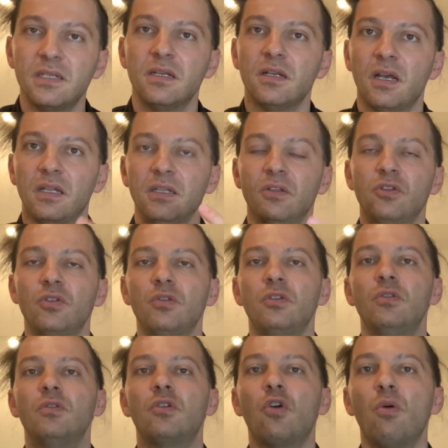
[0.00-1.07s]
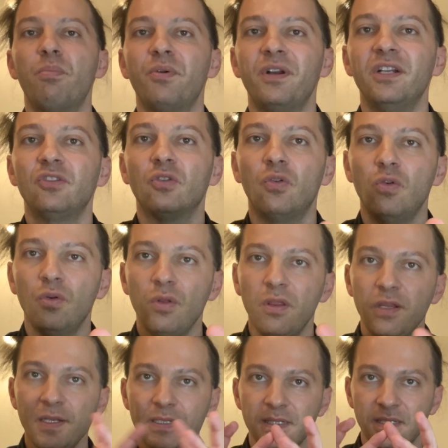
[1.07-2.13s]
and you incorporate all
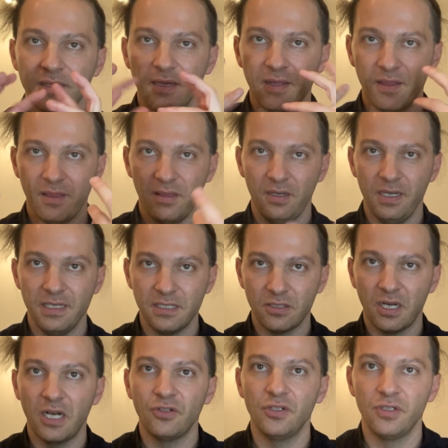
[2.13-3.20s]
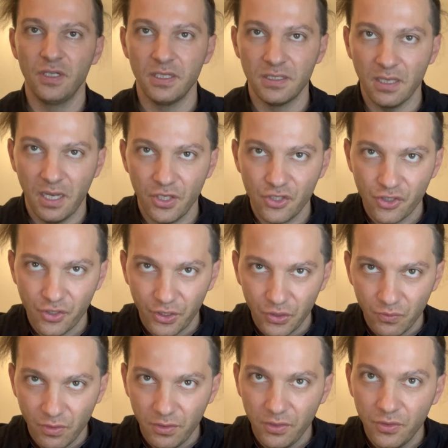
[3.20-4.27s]
these three strategies I shared
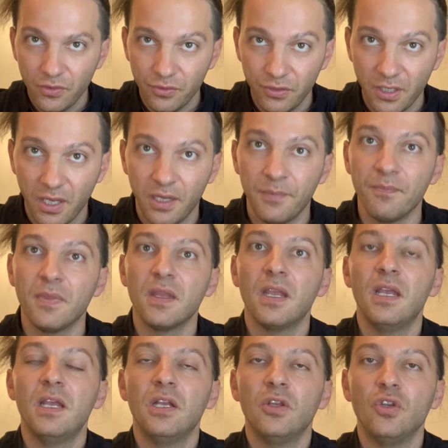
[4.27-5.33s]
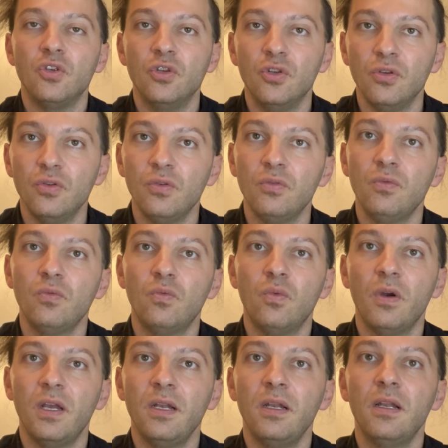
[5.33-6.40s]
with you today, you
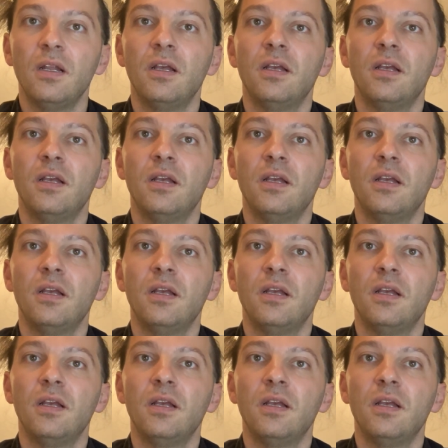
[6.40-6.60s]
will